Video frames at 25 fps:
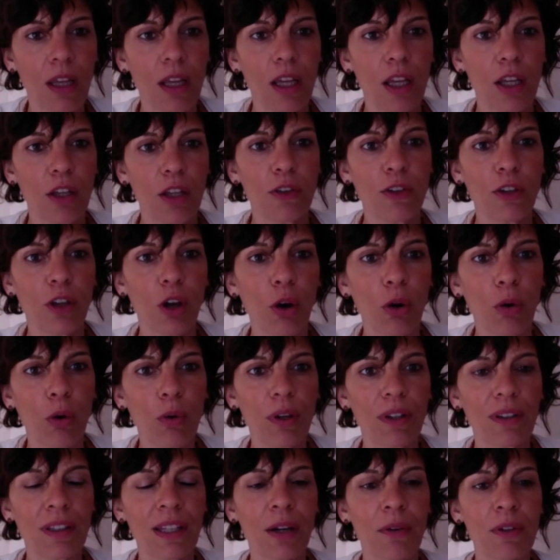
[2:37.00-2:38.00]
So
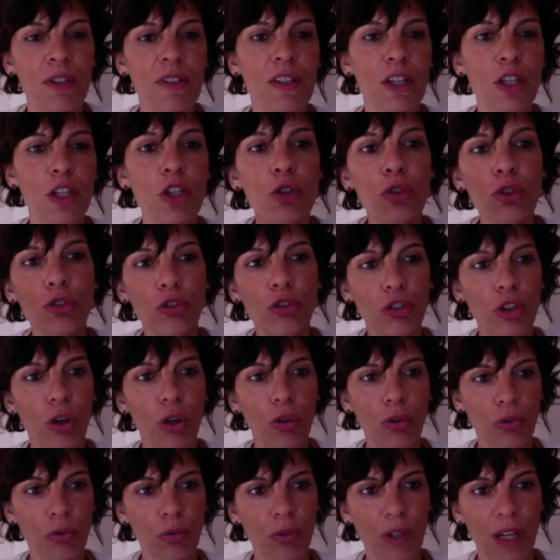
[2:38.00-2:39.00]
there is a huge
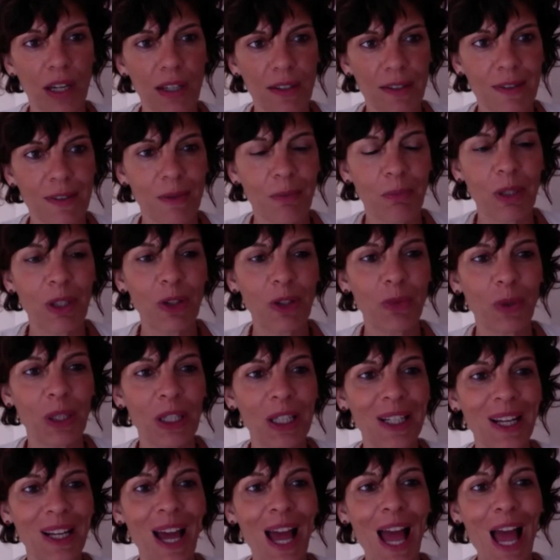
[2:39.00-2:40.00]
contrast
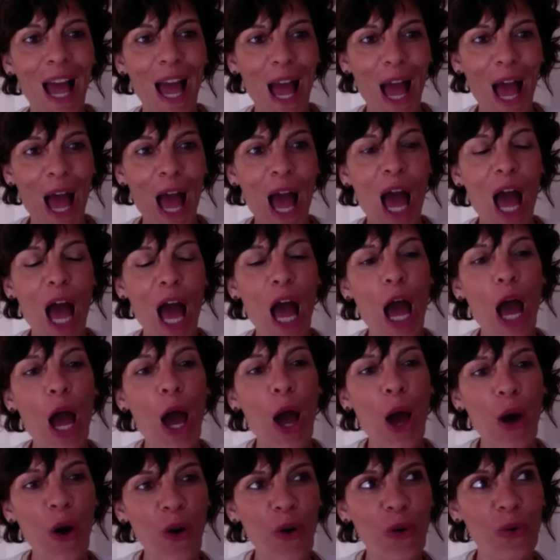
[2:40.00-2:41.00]
between
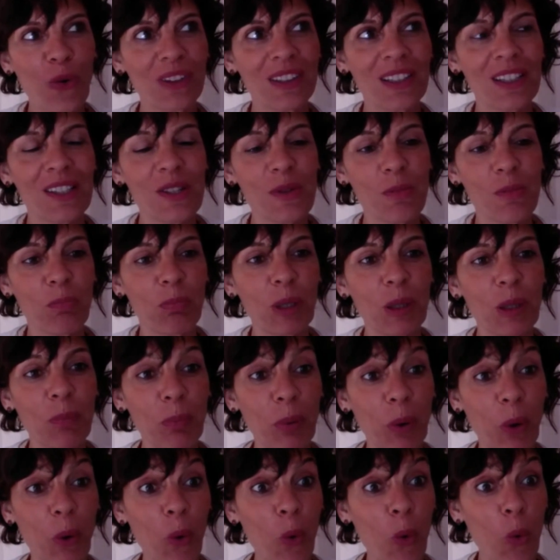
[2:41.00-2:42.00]
how these
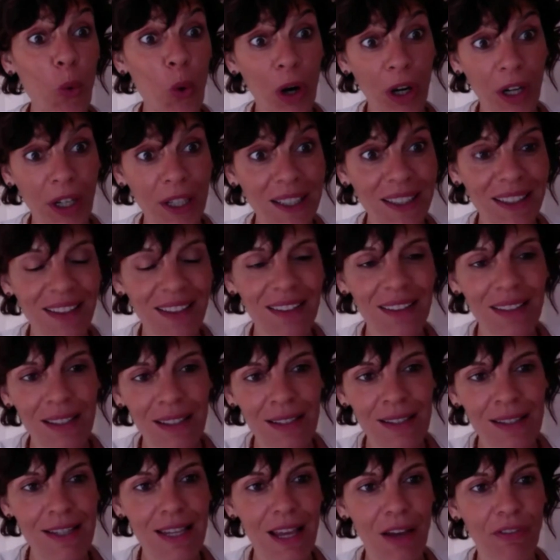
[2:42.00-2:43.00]
people worked in
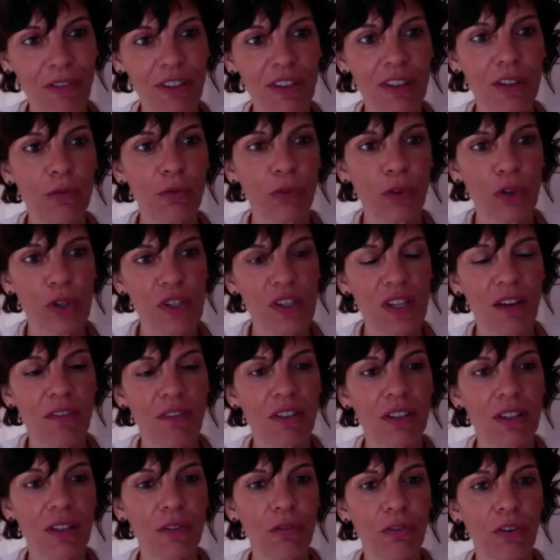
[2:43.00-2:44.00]
74,
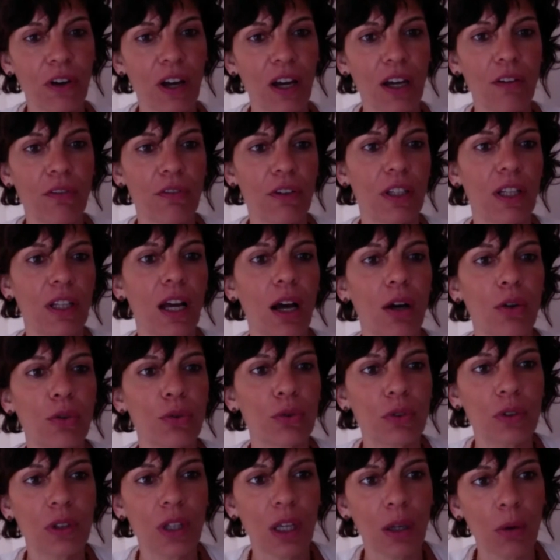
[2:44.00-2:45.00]
75 and how
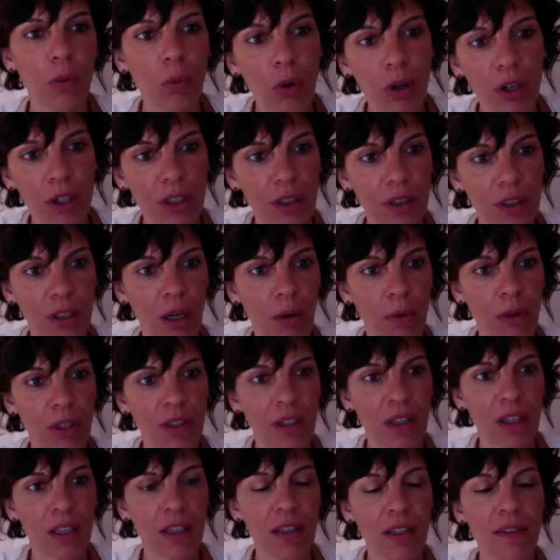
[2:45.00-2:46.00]
do they work
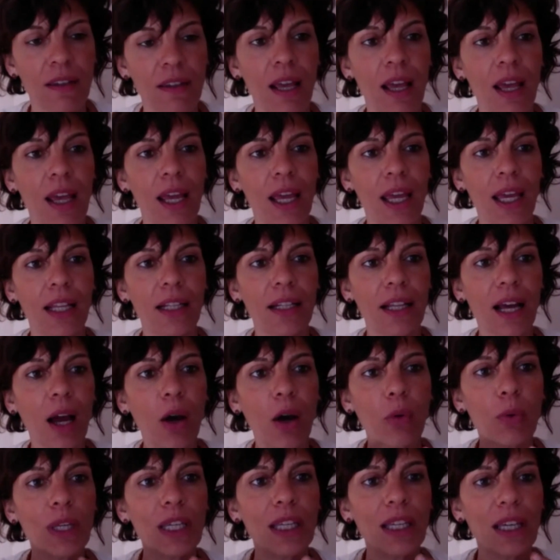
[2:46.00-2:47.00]
nowadays, and how
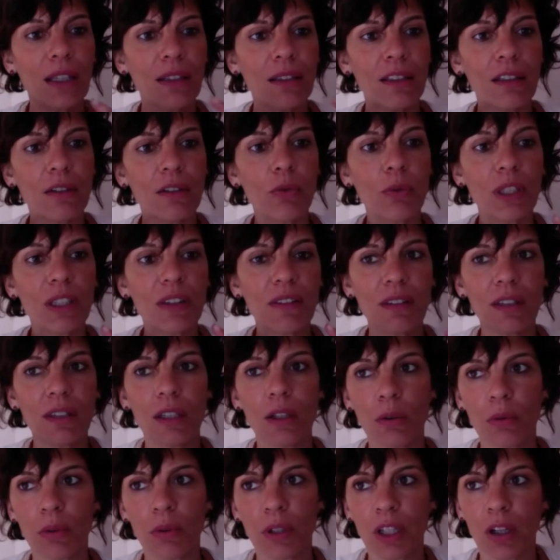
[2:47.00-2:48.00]
we can deal with
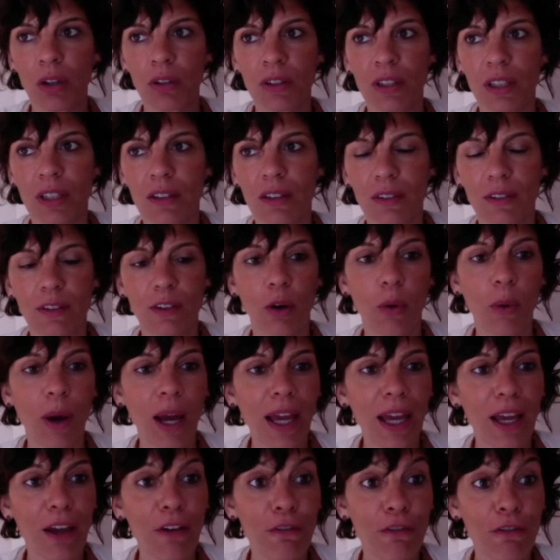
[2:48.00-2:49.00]
theory on this. So I
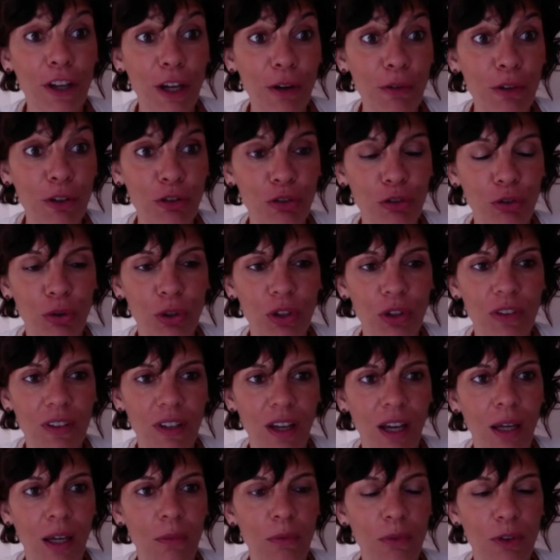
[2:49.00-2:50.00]
have very short
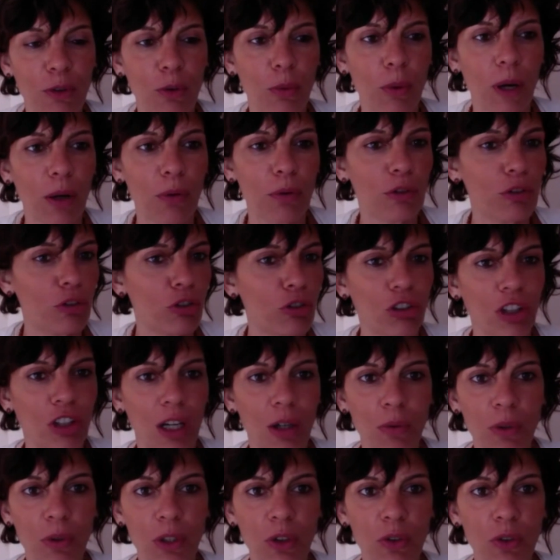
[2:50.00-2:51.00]
time, so I will share
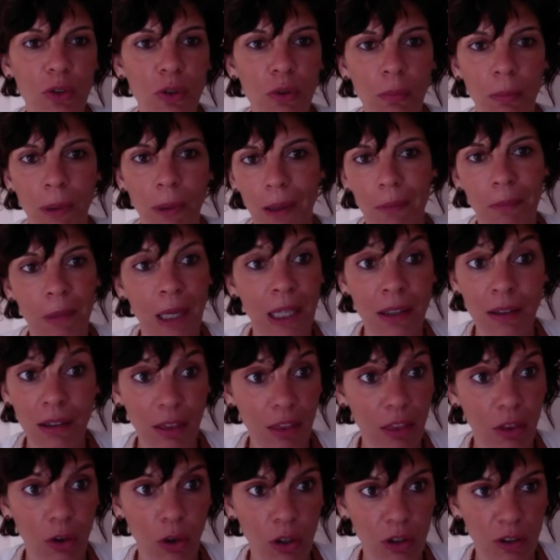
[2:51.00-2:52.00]
with you my main
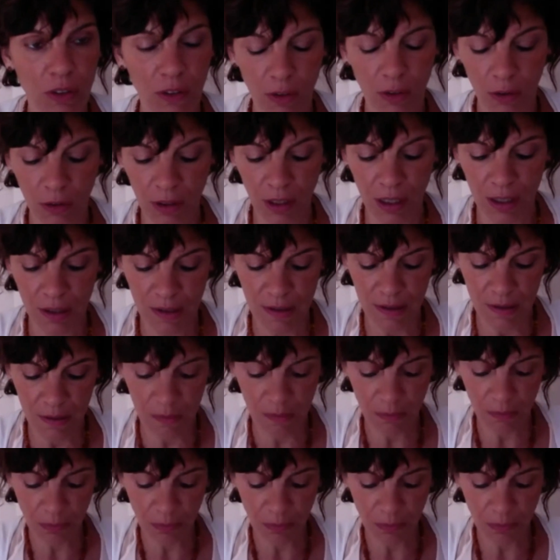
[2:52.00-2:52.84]
thoughts on this.